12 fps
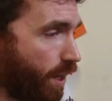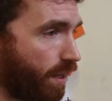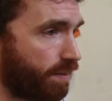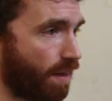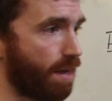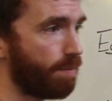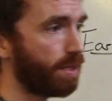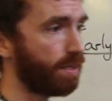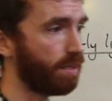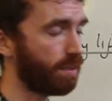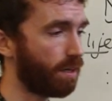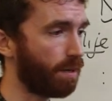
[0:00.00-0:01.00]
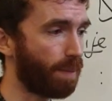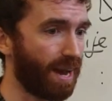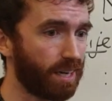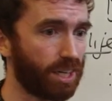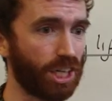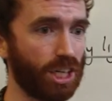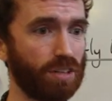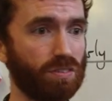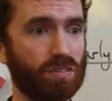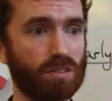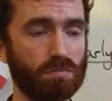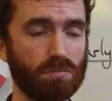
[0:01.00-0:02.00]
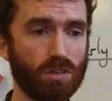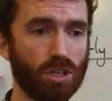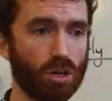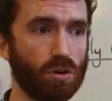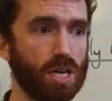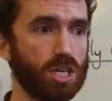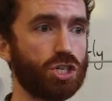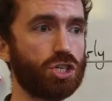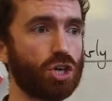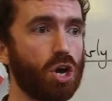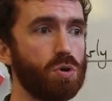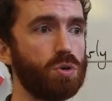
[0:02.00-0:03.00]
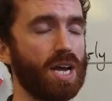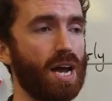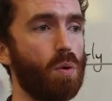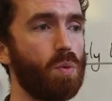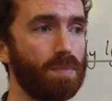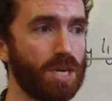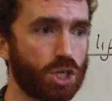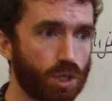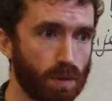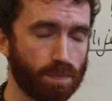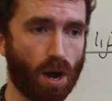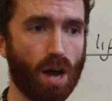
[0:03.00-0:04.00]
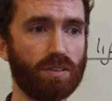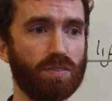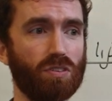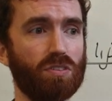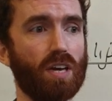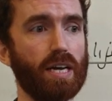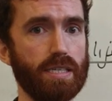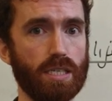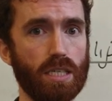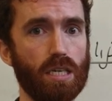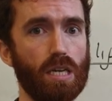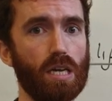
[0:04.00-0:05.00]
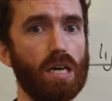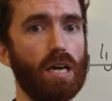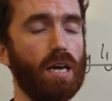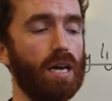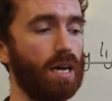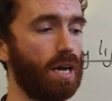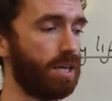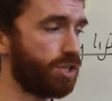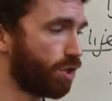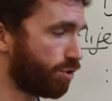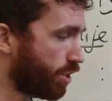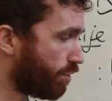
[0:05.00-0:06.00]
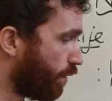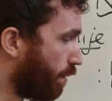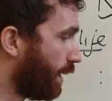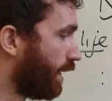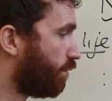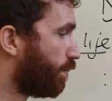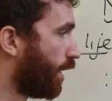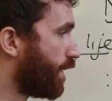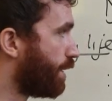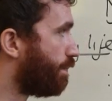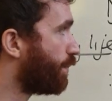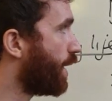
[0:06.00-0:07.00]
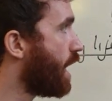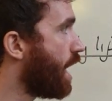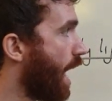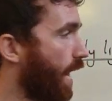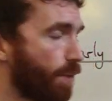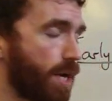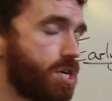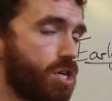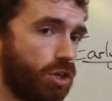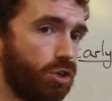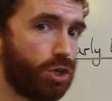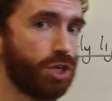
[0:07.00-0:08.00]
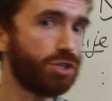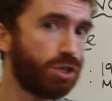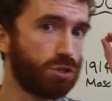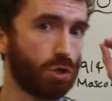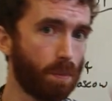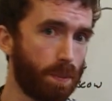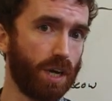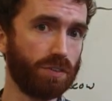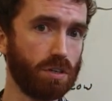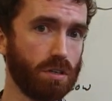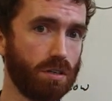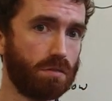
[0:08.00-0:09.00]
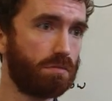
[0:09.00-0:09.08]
well as Emily Pankhurst, you know, it showed how women should be part of society. And so she's a real big inspiration. Anyway, you're gonna choose your person.